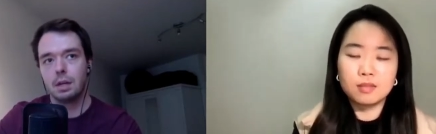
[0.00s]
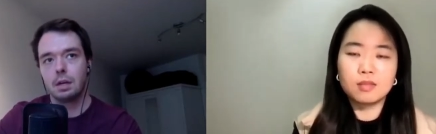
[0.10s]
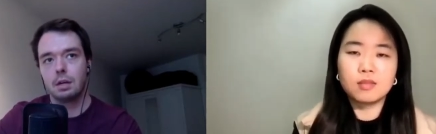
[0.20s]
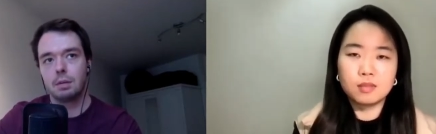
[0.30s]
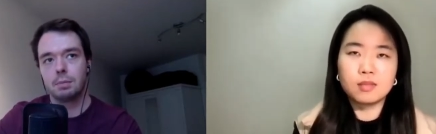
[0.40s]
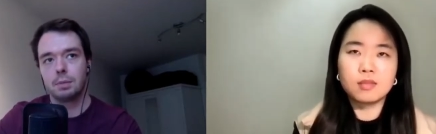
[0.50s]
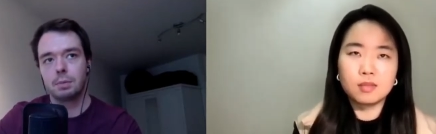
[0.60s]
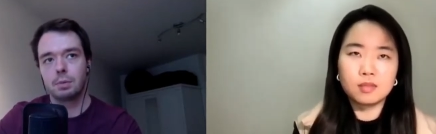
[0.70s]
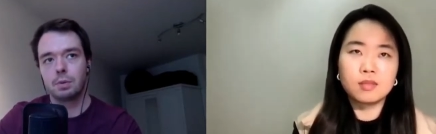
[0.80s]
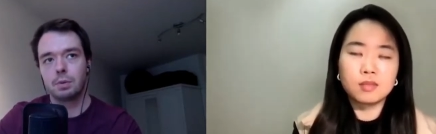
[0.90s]
Speaker 1: um, people
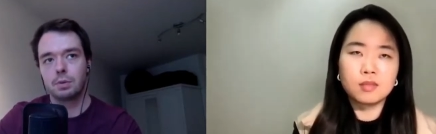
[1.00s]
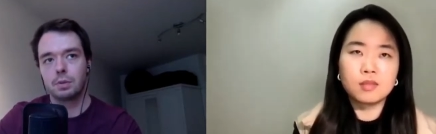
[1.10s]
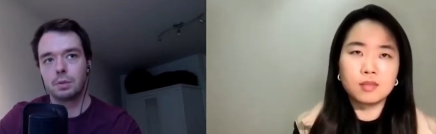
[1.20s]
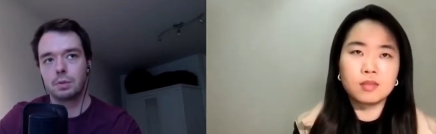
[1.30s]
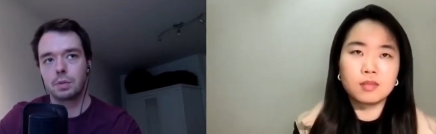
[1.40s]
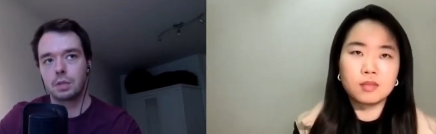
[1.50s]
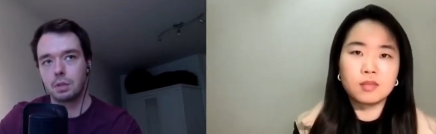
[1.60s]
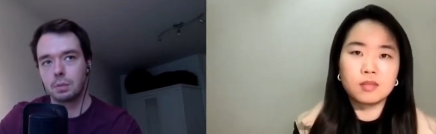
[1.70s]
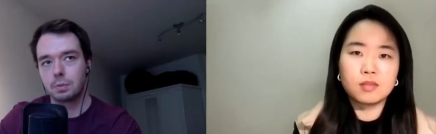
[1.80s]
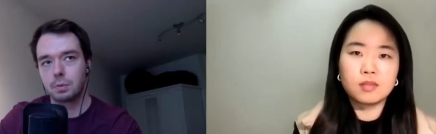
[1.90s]
want to use
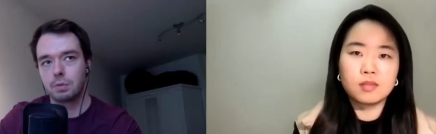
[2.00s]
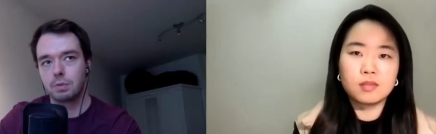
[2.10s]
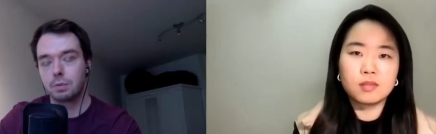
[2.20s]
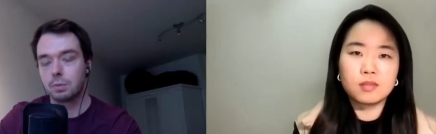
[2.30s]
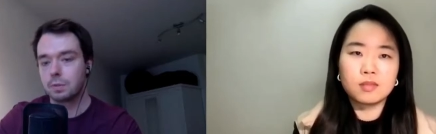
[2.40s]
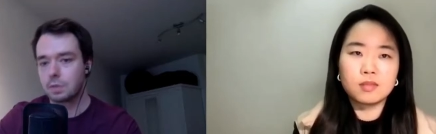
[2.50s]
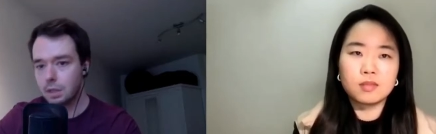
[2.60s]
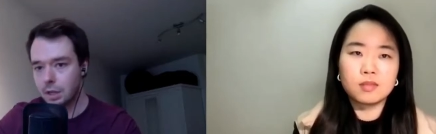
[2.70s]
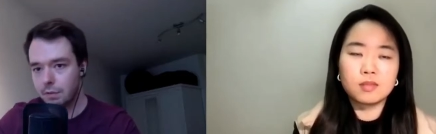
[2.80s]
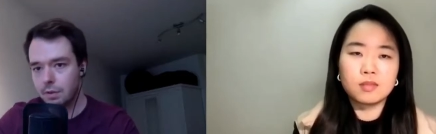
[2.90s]
GitOps workflows, but still
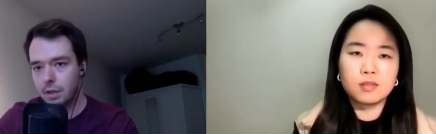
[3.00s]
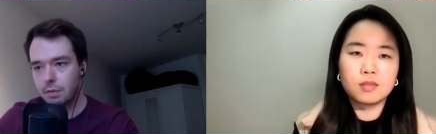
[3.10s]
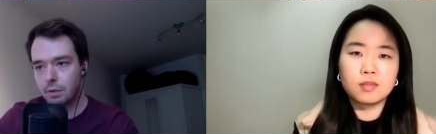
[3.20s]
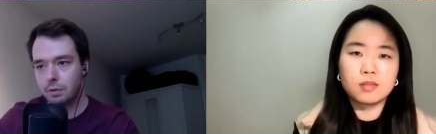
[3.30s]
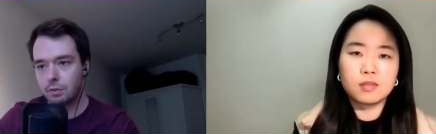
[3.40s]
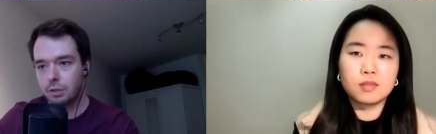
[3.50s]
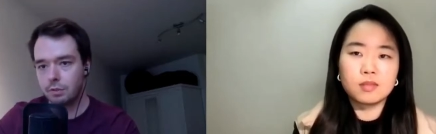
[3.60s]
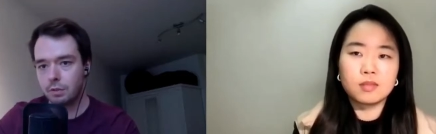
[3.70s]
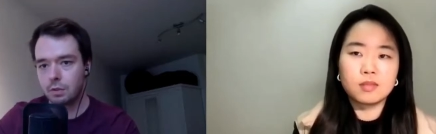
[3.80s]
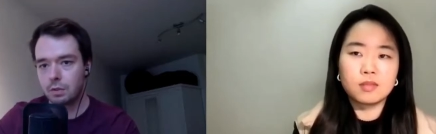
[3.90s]
have a level of
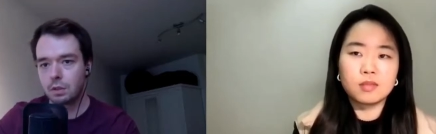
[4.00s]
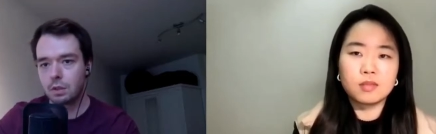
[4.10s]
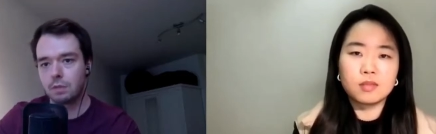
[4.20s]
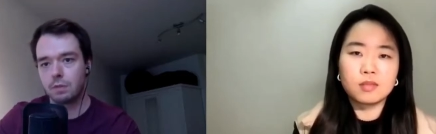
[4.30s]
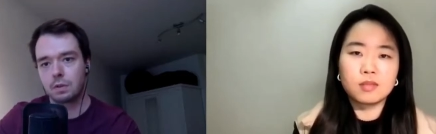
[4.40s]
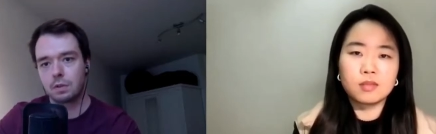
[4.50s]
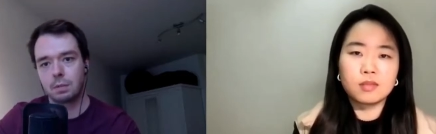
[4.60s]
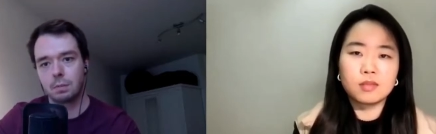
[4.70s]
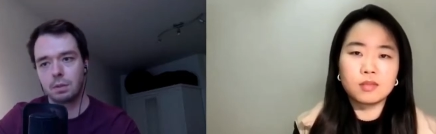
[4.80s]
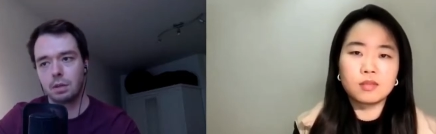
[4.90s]
defaulting. And for
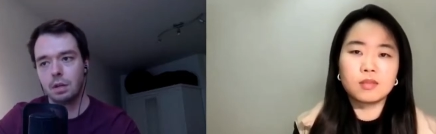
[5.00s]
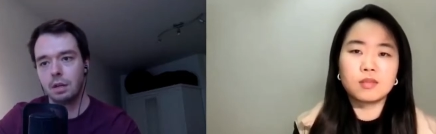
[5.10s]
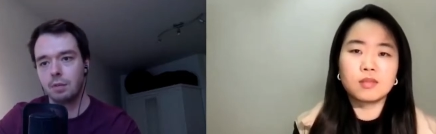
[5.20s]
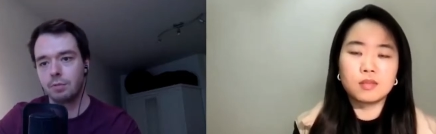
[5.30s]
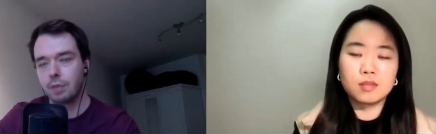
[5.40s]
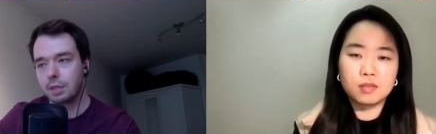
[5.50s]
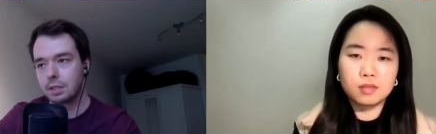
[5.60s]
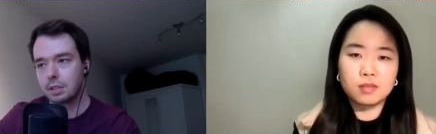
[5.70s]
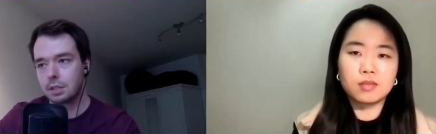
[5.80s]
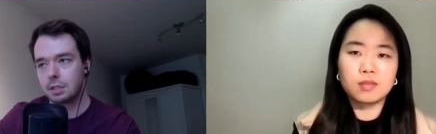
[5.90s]
example, Flux
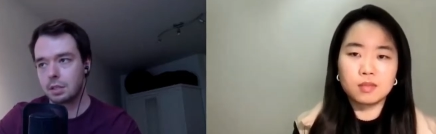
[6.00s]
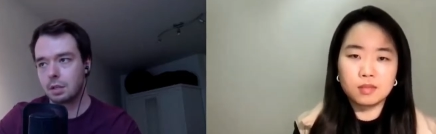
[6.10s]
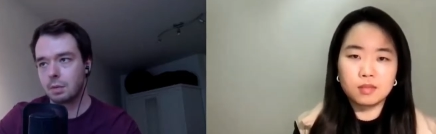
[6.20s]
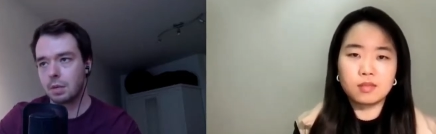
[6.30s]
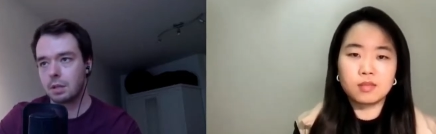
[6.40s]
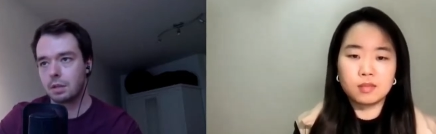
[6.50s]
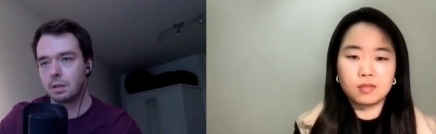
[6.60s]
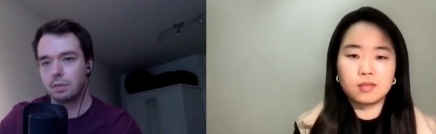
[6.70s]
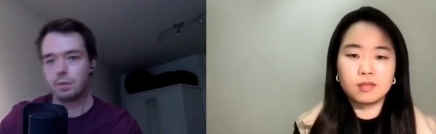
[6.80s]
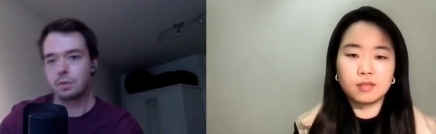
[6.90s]
does it in a way that they
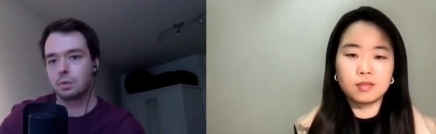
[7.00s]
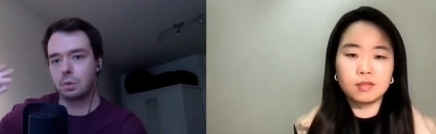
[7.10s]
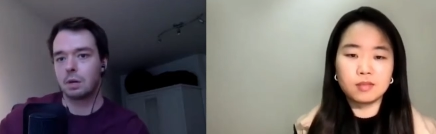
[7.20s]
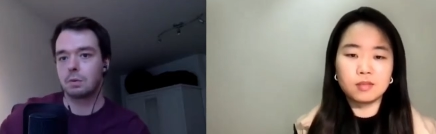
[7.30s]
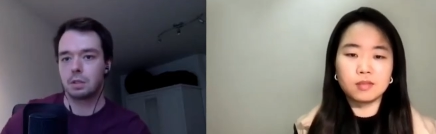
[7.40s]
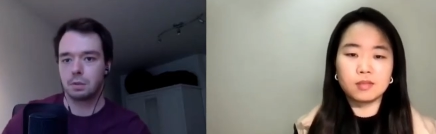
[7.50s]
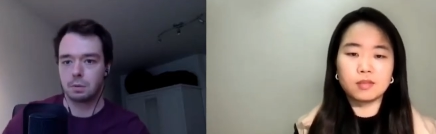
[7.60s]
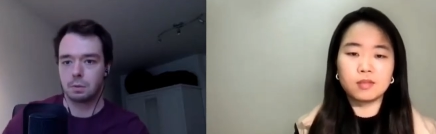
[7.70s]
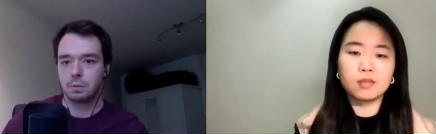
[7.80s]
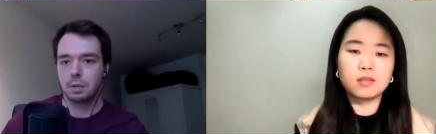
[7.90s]
first dry run your
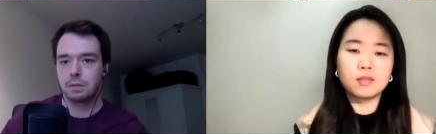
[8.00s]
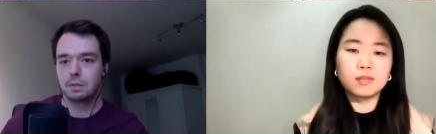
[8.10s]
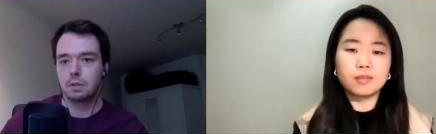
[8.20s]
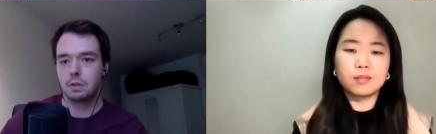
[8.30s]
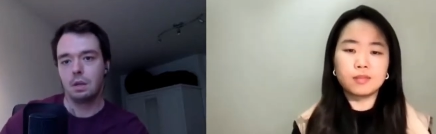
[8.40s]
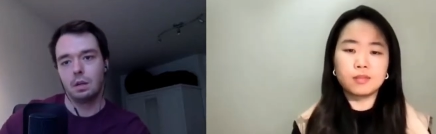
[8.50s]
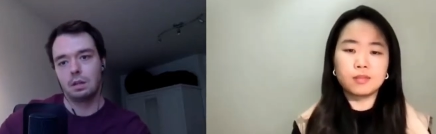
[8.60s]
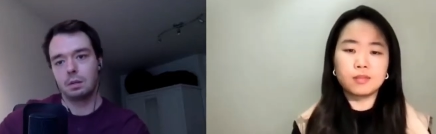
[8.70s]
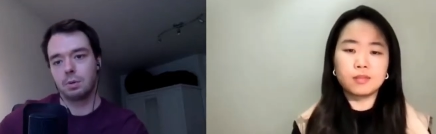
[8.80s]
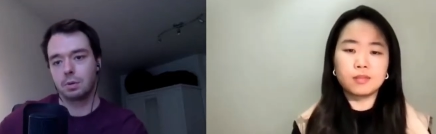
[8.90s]
request, then
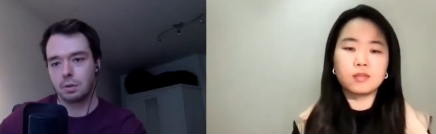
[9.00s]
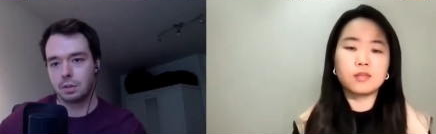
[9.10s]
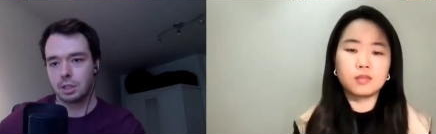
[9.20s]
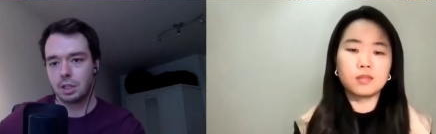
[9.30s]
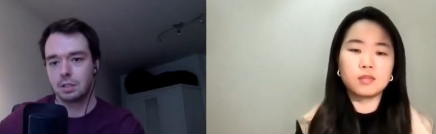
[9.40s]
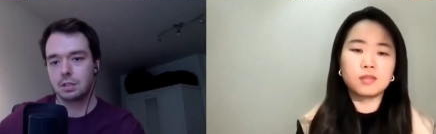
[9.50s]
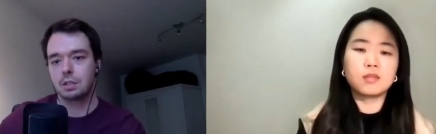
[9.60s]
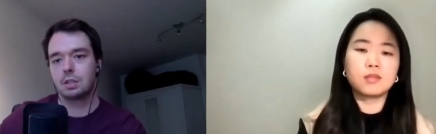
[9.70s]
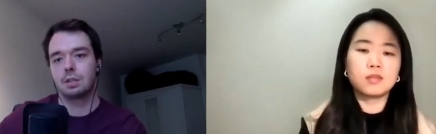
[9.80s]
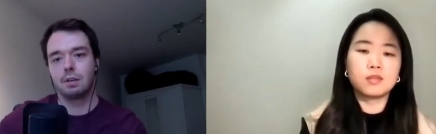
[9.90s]
put all the changes in,
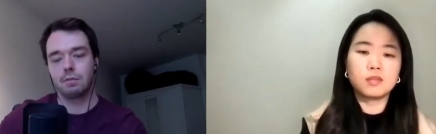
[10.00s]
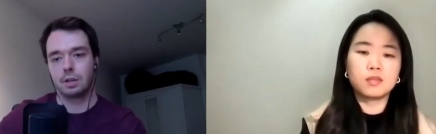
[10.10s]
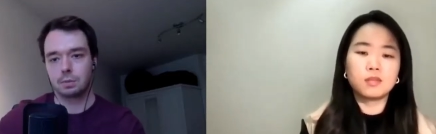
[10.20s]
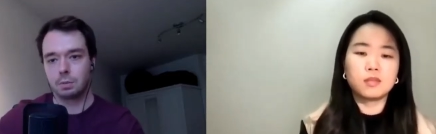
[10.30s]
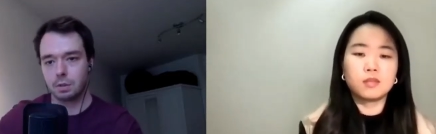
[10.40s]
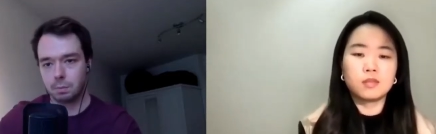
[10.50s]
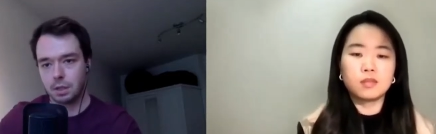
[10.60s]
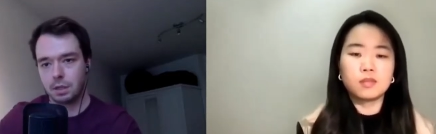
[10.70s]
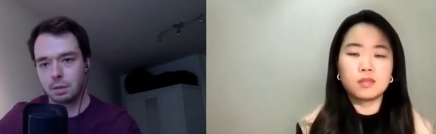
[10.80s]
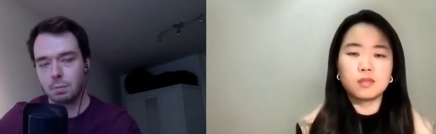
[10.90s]
and then Flux will apply
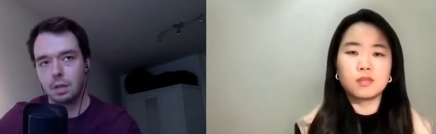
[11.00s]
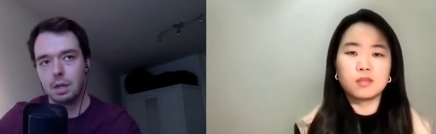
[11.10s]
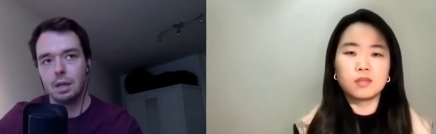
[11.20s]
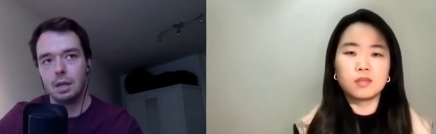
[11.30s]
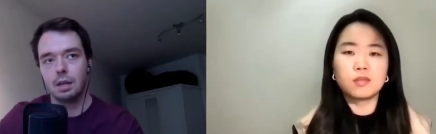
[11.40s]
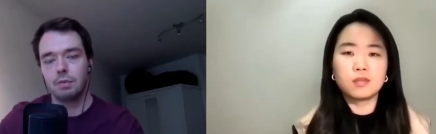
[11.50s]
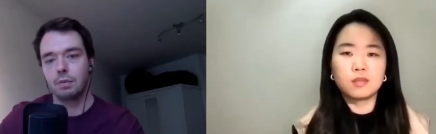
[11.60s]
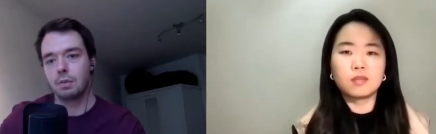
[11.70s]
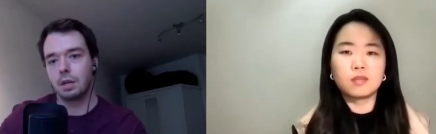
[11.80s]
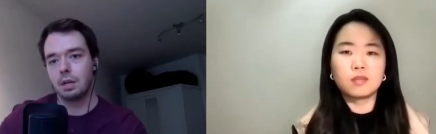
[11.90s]
them. If you
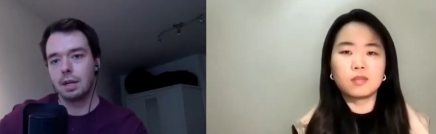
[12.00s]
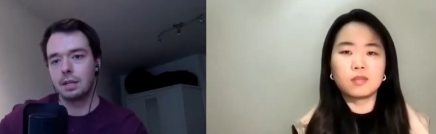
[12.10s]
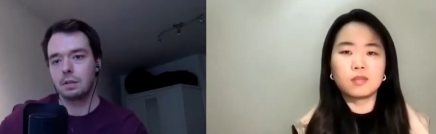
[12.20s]
then later